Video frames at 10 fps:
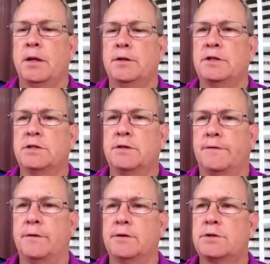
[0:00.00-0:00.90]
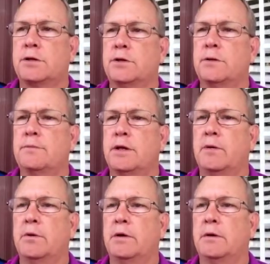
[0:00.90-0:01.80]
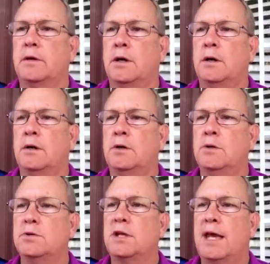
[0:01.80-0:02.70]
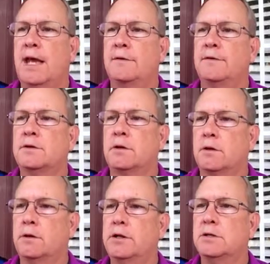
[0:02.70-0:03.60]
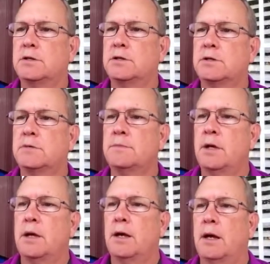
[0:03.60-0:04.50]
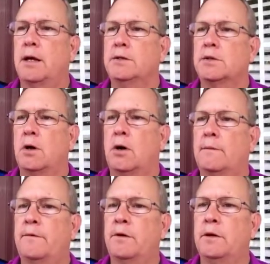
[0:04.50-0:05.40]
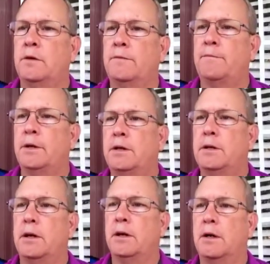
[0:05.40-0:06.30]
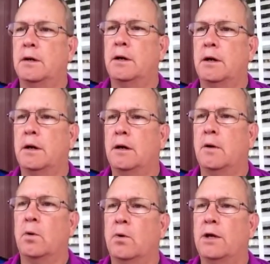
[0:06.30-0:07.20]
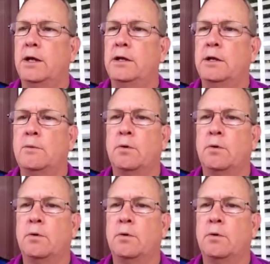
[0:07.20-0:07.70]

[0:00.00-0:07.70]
This is the first term that we'll use Canvas Learning System, and so hopefully you've been oriented